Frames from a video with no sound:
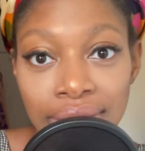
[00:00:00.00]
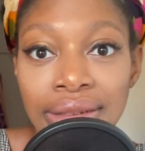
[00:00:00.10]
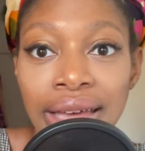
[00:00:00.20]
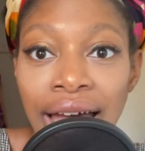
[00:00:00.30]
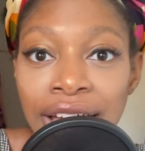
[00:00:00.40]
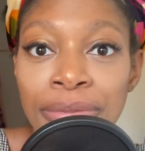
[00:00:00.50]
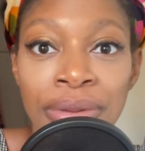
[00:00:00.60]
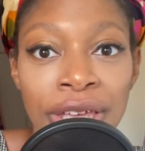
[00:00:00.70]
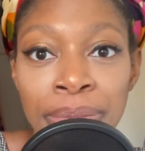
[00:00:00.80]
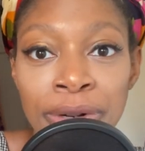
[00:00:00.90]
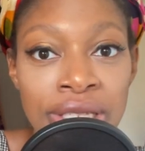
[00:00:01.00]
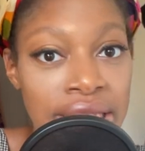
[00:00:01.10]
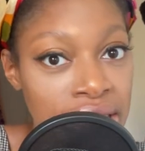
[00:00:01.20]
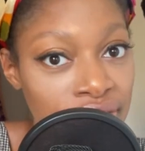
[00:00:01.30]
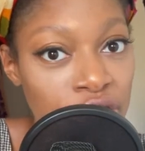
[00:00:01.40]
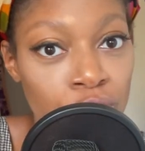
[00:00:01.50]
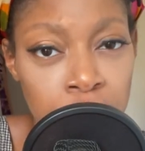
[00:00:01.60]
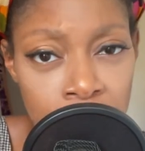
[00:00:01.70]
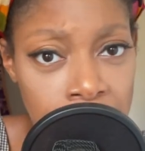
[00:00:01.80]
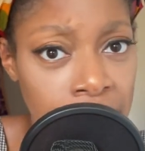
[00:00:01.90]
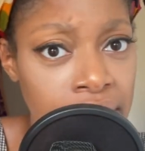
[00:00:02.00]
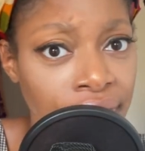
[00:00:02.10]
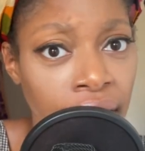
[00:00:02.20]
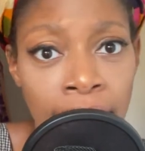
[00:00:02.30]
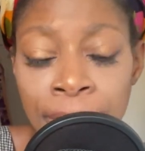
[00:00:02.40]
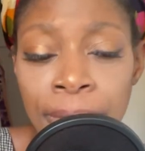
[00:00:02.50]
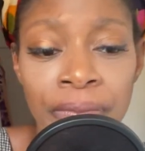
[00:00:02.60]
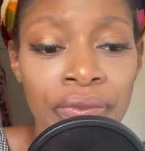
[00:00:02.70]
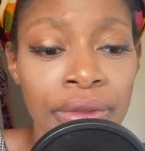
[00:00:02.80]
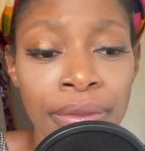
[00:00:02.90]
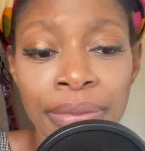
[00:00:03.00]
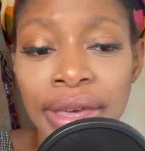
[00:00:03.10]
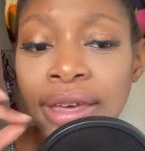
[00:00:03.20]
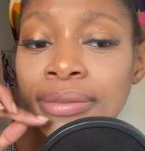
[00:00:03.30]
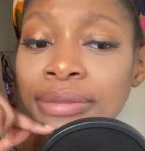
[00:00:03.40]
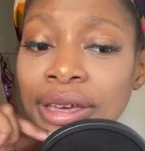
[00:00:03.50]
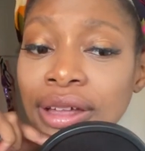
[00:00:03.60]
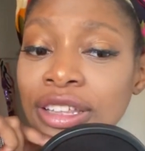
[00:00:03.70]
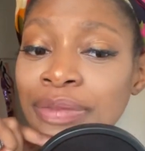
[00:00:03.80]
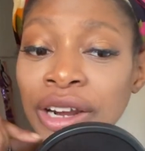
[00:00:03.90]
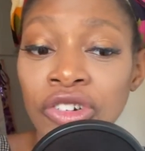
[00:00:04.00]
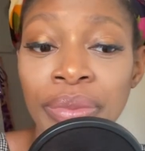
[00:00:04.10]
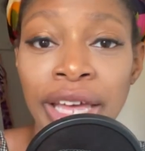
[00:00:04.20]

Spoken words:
Yeah, being perceived is really not the vibe. Being on the spectrum